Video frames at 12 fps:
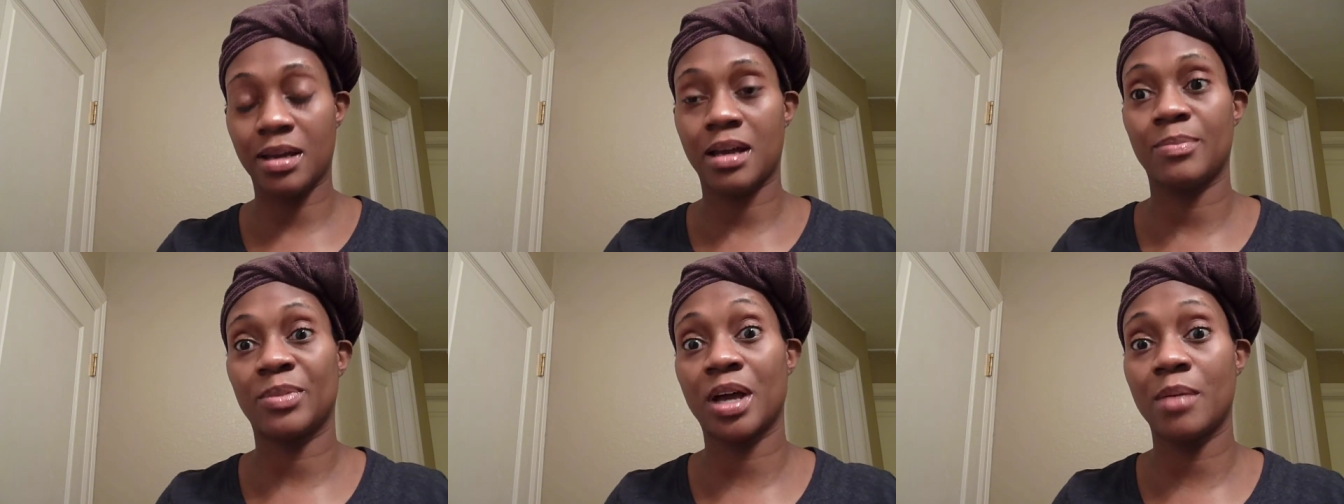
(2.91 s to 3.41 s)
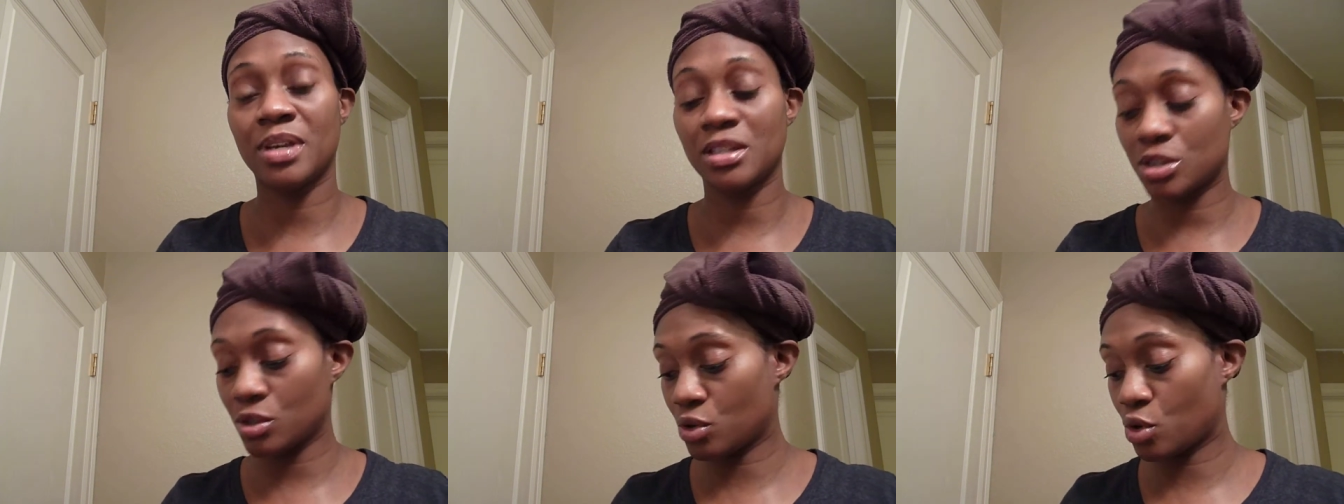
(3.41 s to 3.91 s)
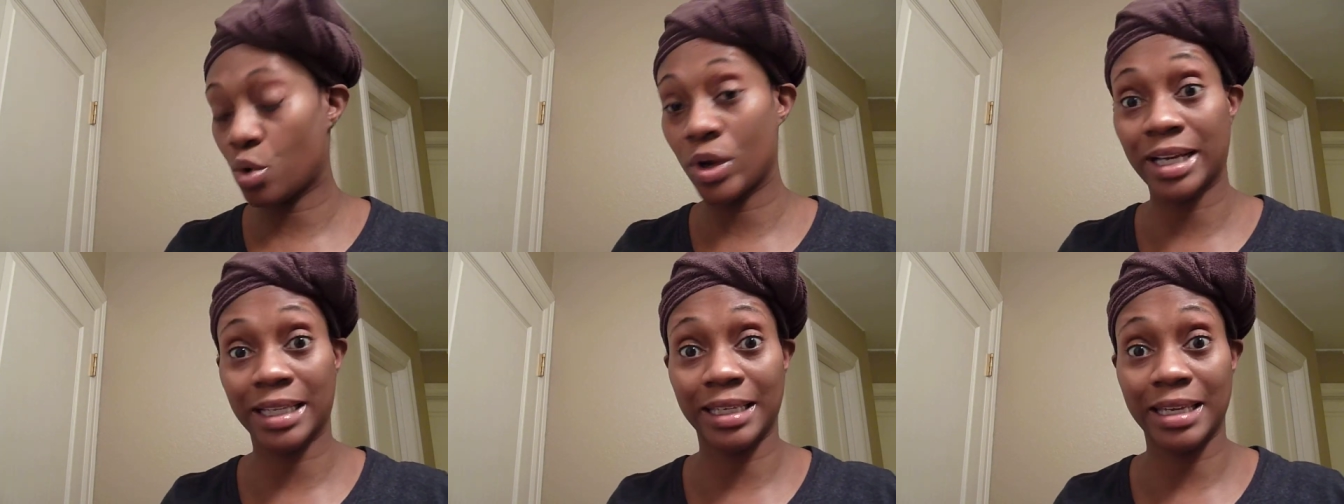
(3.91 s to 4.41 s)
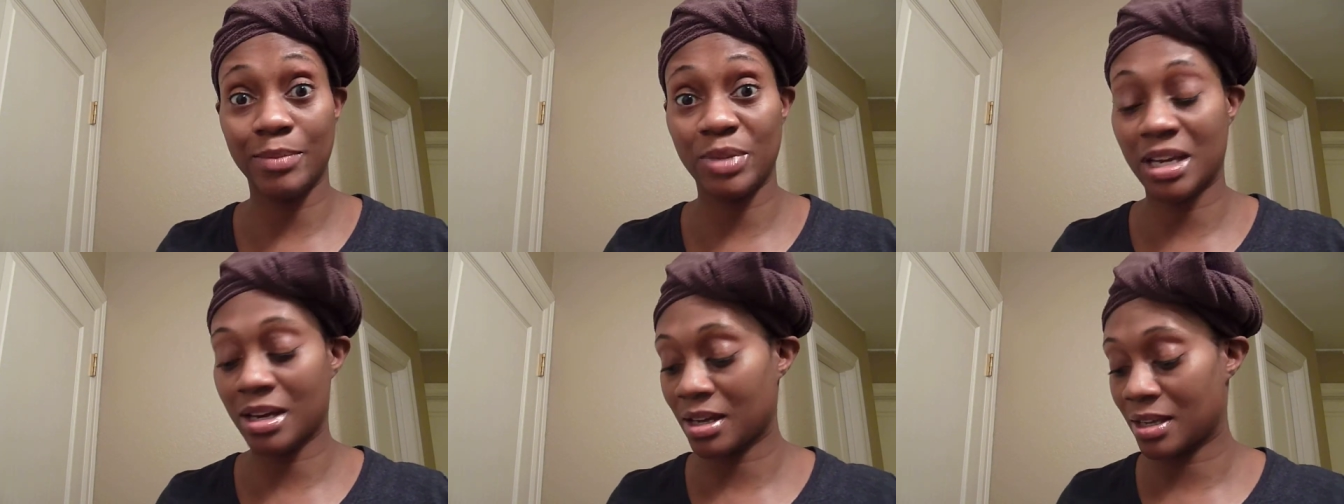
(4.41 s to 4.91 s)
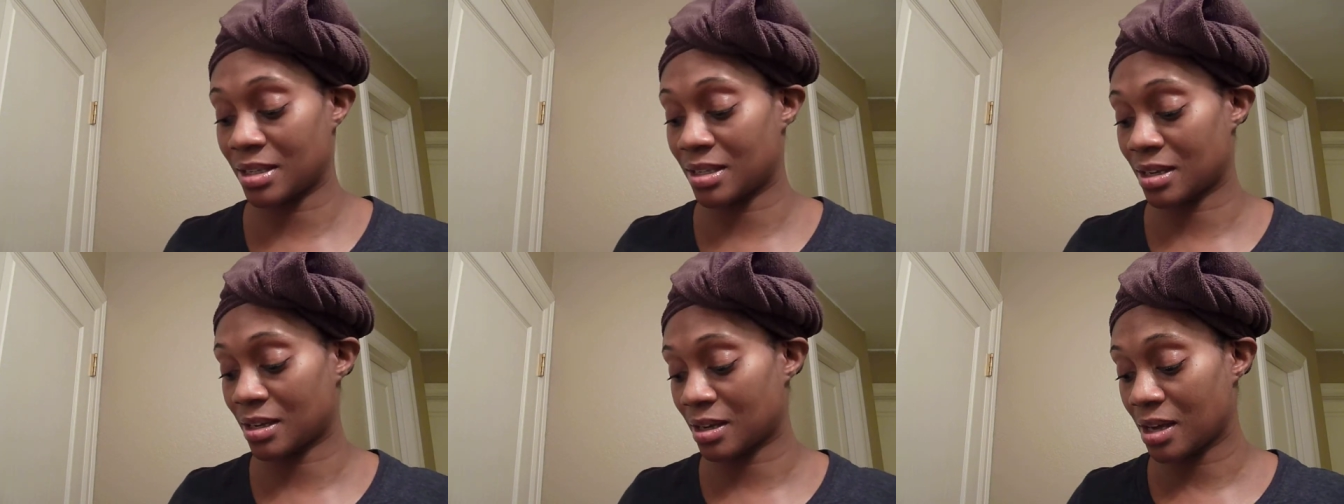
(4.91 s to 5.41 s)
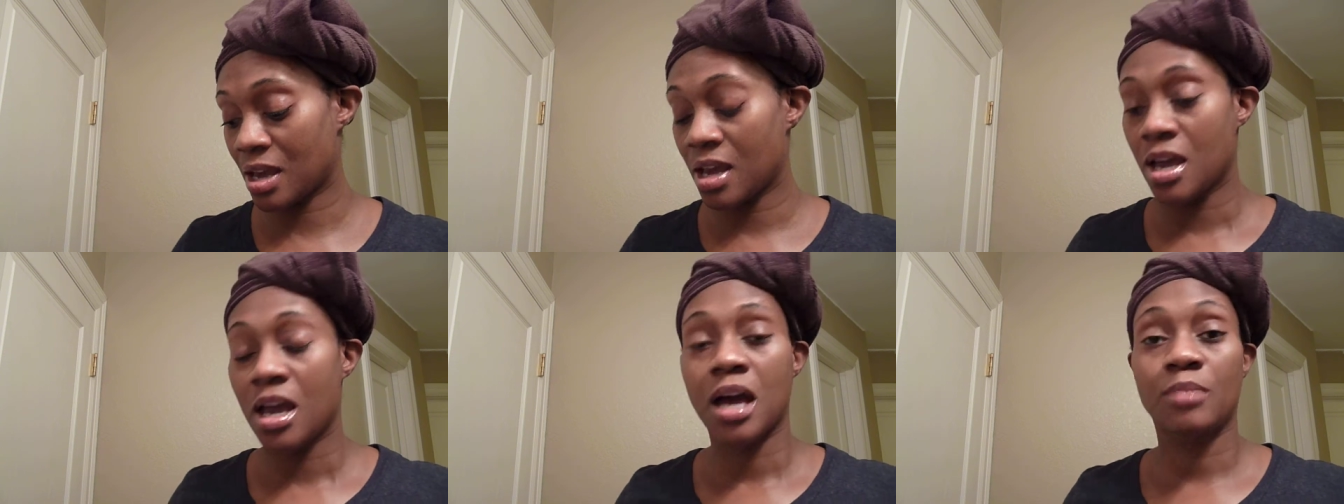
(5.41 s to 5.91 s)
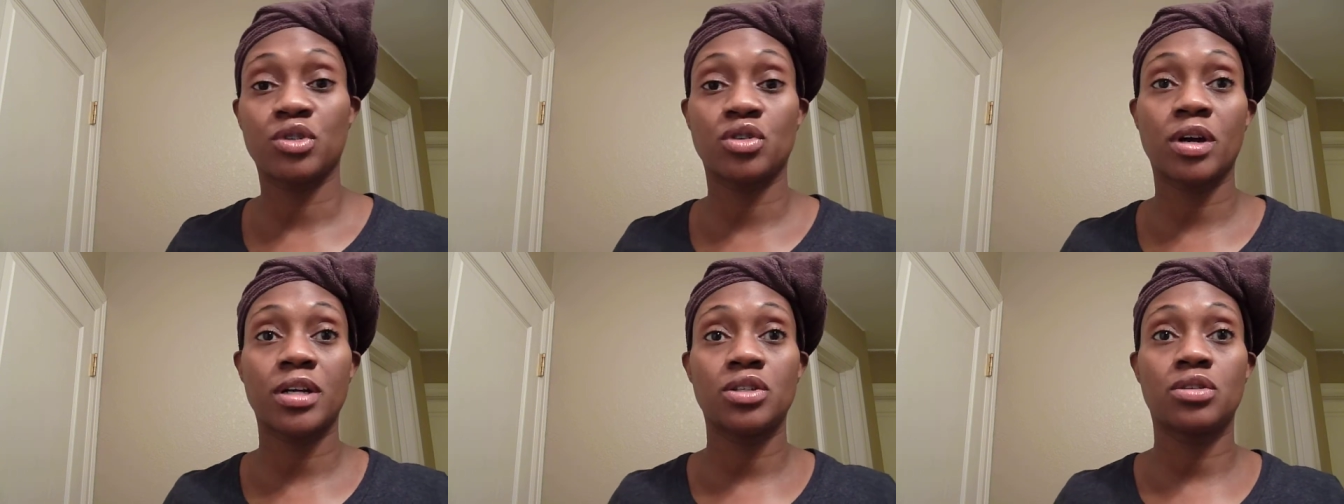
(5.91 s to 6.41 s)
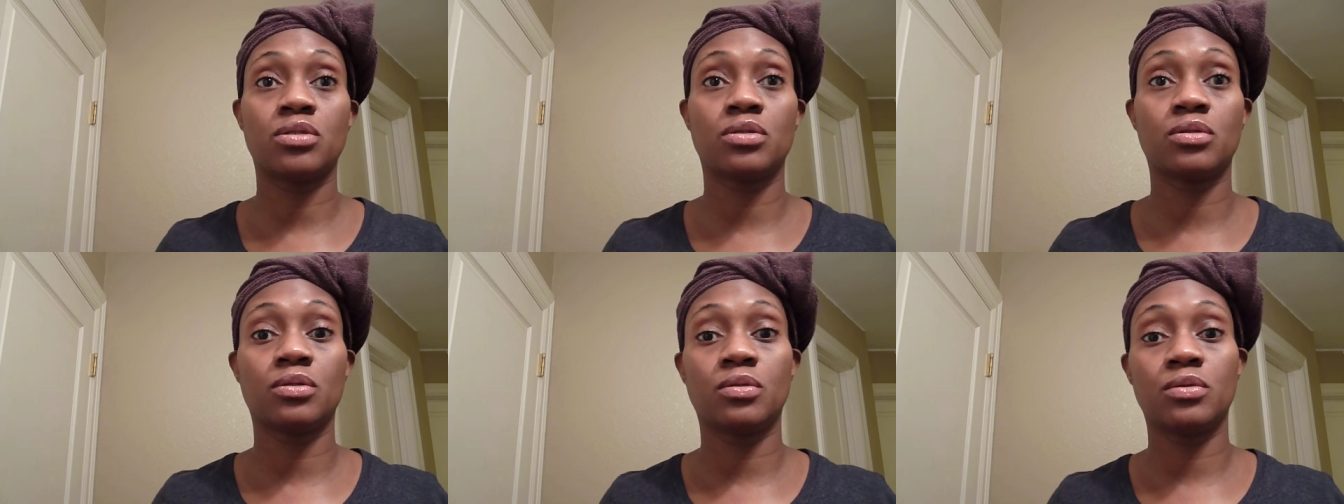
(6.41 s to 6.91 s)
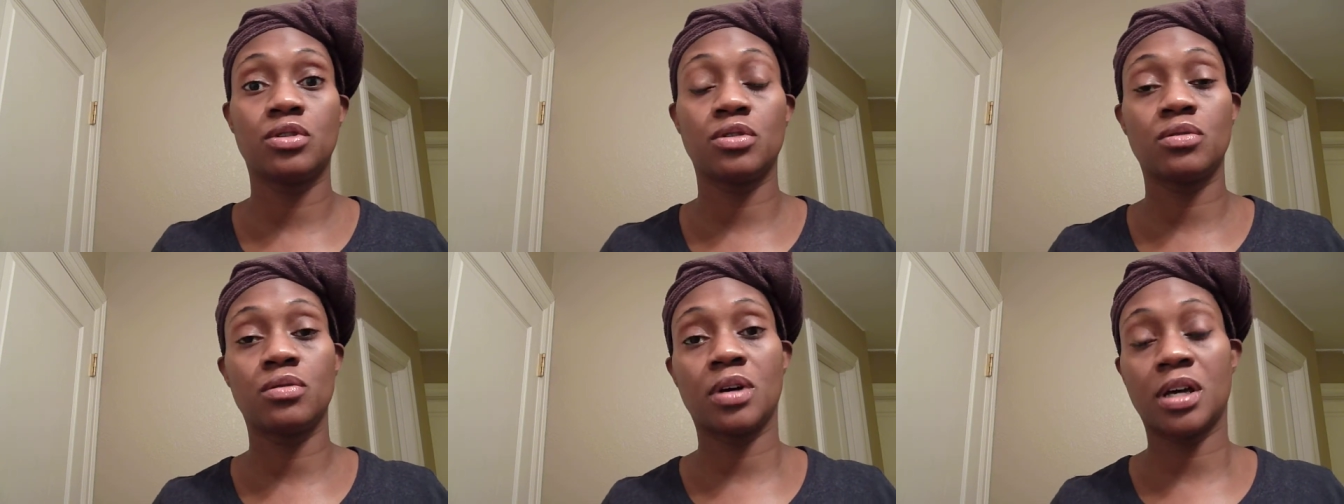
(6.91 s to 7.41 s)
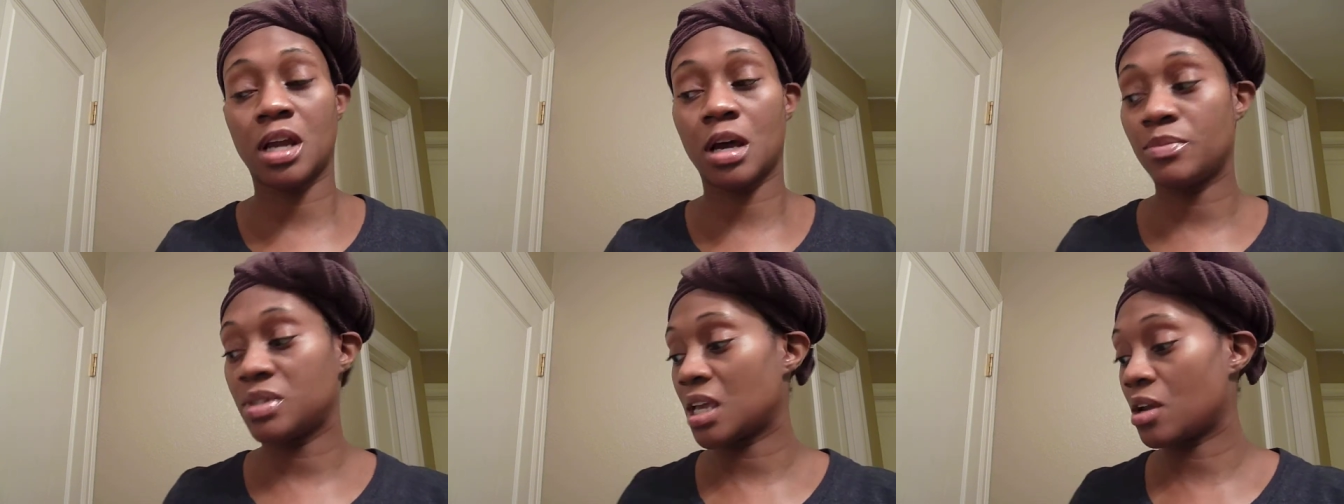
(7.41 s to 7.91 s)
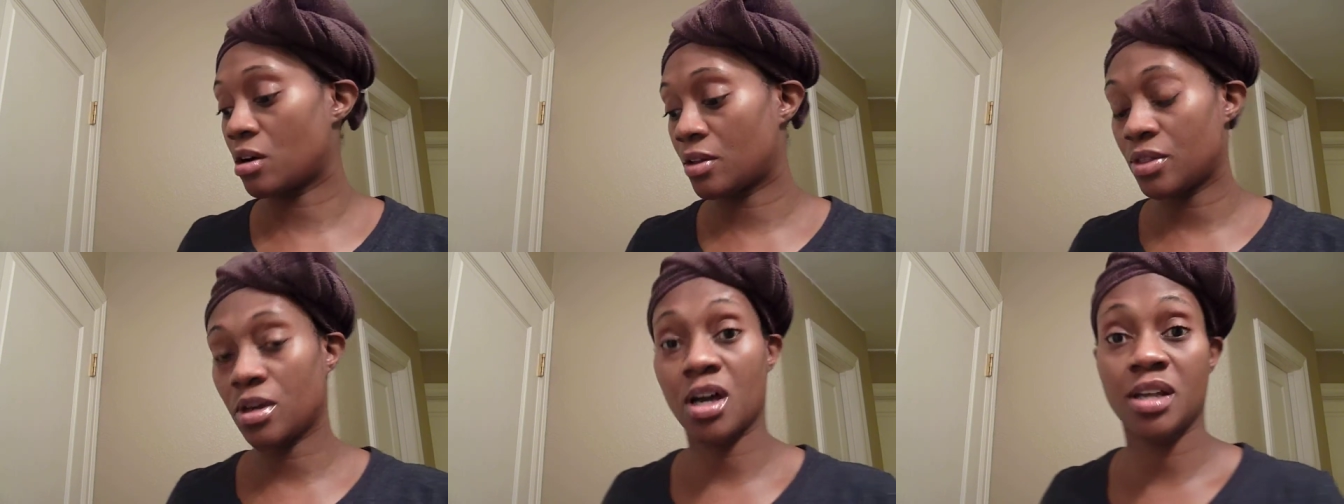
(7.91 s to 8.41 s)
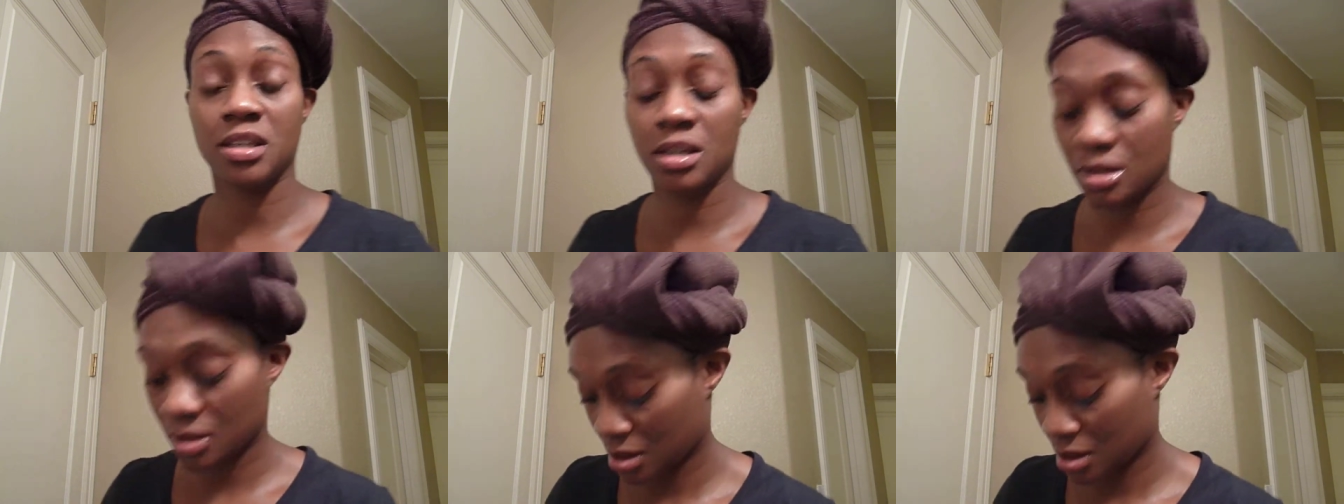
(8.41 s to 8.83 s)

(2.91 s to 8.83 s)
I'm Mama, coming to you quickly because uh, I'm trying to do an update on the onion.